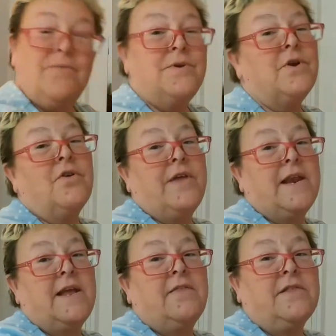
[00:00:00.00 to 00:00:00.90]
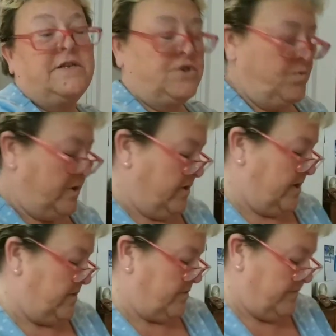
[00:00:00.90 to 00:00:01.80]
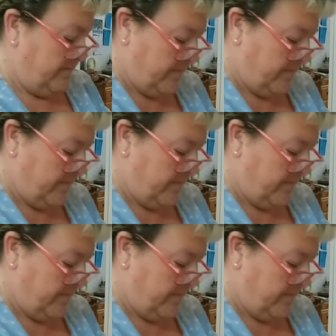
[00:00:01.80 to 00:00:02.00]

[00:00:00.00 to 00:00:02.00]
And I wouldn't call that athleisure wear either.